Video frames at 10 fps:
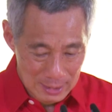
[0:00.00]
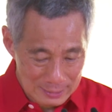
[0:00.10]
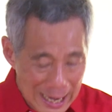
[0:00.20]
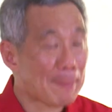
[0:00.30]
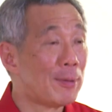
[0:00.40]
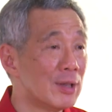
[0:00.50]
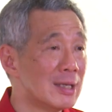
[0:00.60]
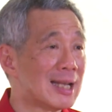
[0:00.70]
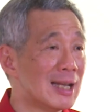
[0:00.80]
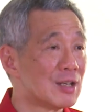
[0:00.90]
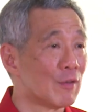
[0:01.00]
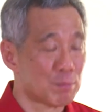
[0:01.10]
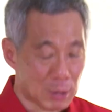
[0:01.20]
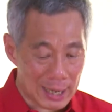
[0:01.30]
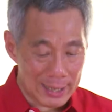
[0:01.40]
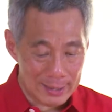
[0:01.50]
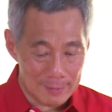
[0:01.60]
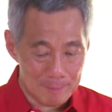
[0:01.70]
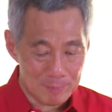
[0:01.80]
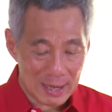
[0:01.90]
Tap on this sense of pride,
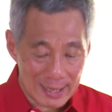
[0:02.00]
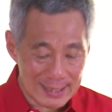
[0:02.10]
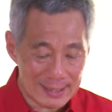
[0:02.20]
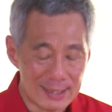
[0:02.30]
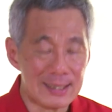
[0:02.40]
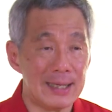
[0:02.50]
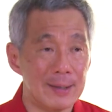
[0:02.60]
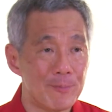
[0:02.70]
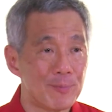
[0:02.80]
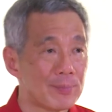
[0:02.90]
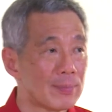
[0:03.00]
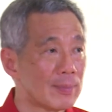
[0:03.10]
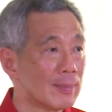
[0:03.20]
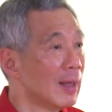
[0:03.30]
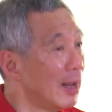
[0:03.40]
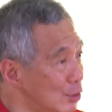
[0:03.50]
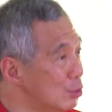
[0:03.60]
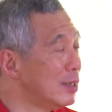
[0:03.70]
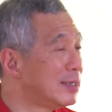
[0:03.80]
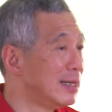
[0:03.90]
identity, and
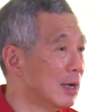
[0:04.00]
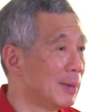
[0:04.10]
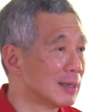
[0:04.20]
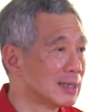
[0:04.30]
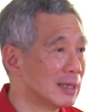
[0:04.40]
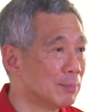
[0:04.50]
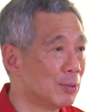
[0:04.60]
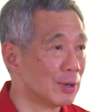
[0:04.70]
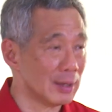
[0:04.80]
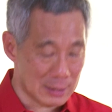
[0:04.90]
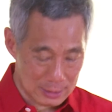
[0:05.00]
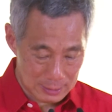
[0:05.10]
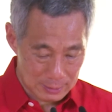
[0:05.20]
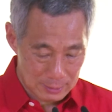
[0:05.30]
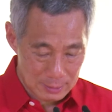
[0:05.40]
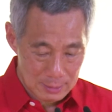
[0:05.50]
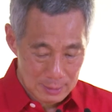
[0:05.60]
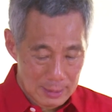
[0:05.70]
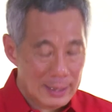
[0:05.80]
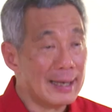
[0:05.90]
unity among Singaporeans.
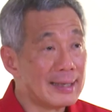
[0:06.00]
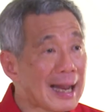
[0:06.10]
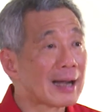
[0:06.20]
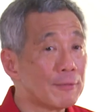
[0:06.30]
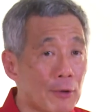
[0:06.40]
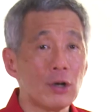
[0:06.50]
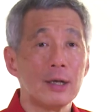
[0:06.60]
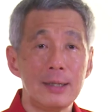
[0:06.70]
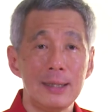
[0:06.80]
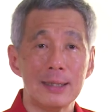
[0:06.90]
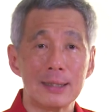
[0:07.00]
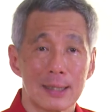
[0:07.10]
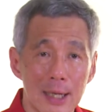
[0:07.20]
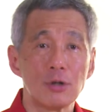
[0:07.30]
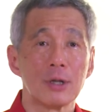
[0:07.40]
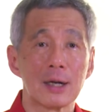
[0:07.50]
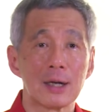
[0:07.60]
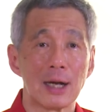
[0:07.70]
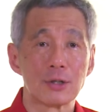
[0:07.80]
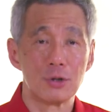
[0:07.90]
Induct volunteers into the
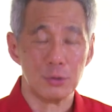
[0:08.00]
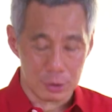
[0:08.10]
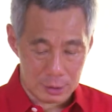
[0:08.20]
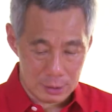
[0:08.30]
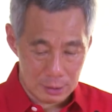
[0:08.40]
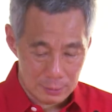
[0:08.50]
grassroots.